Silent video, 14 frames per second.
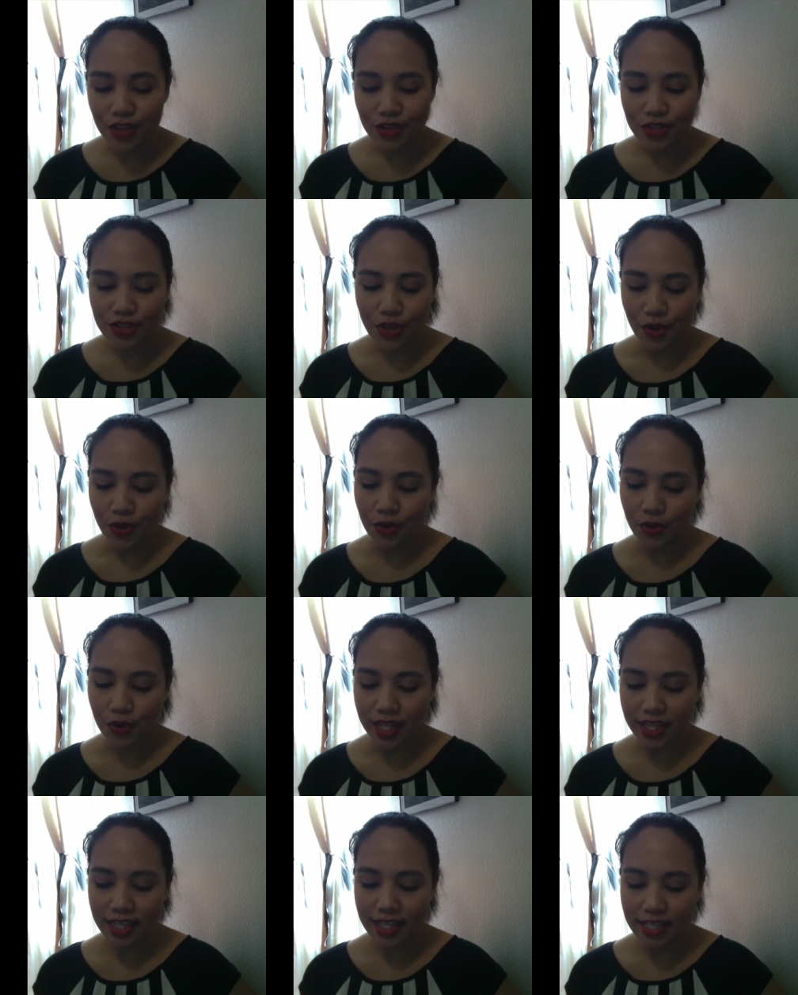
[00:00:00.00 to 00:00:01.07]
So
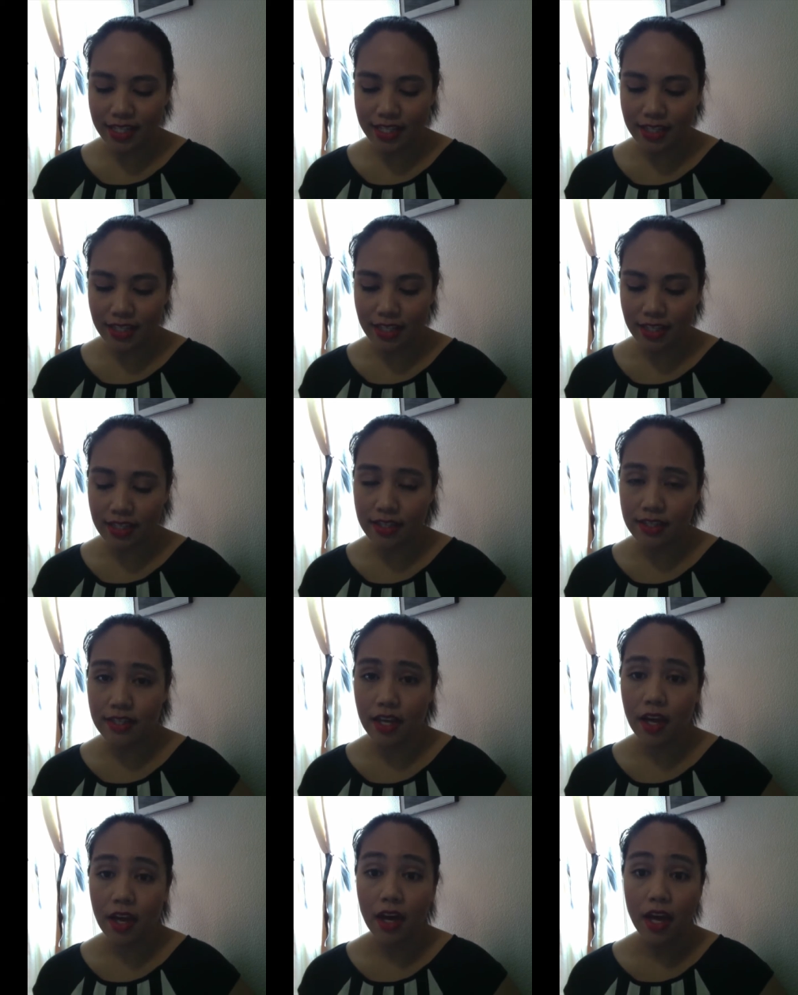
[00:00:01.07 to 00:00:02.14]
this is
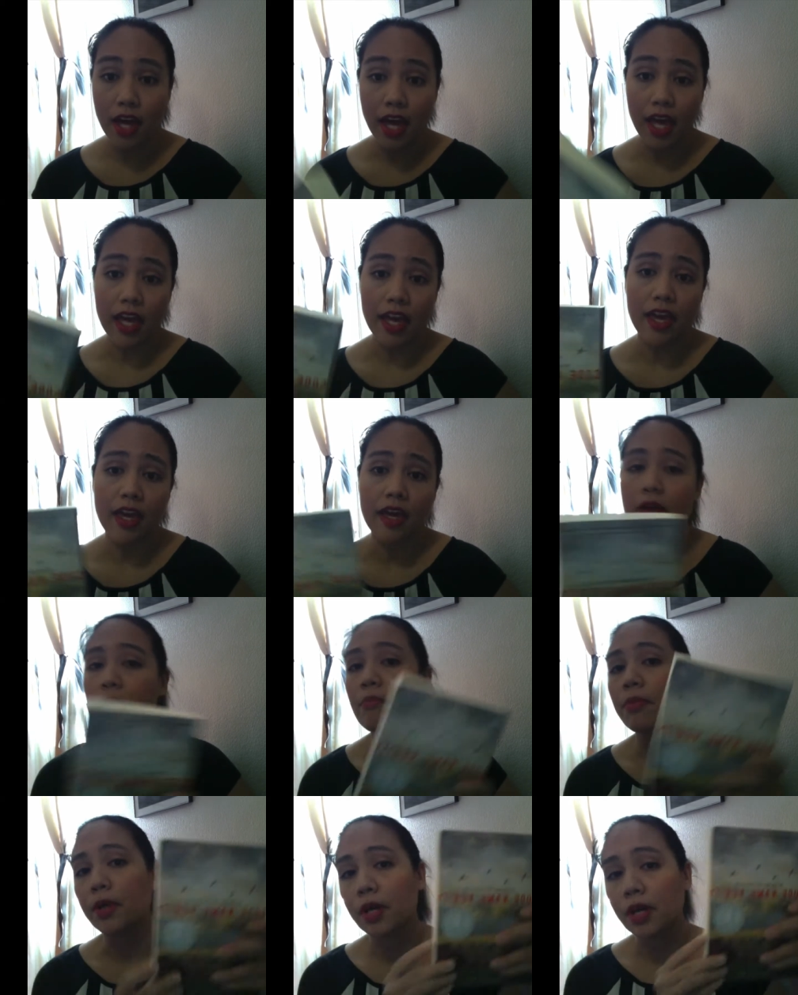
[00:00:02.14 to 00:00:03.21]
a
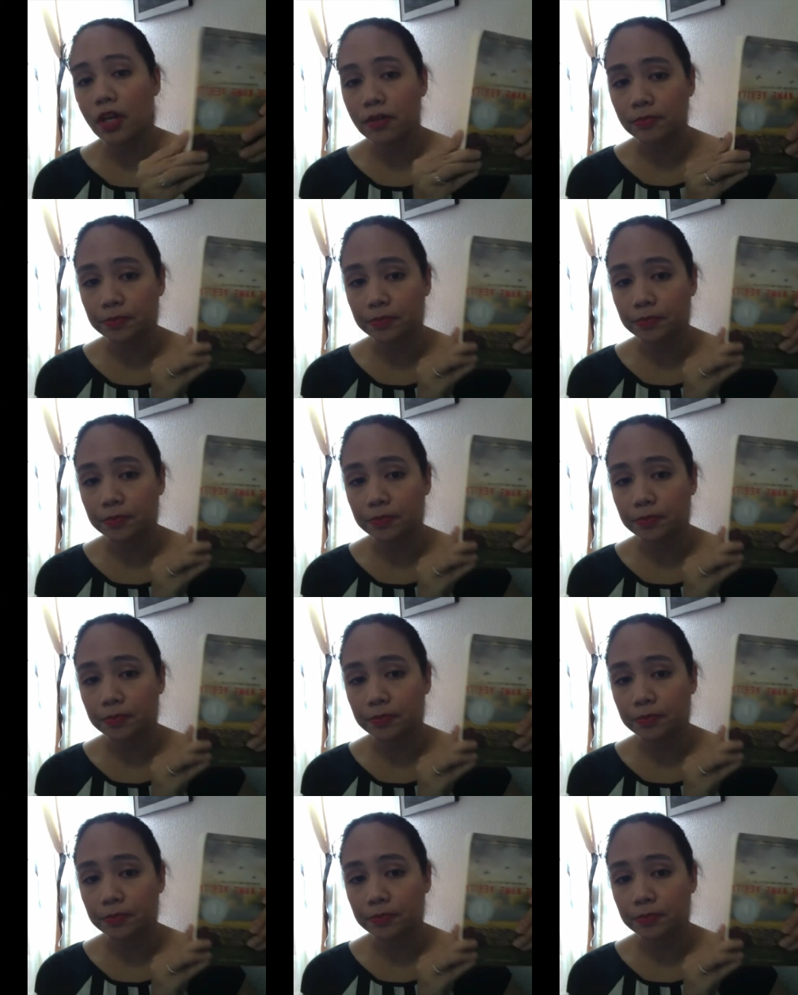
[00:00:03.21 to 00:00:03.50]
book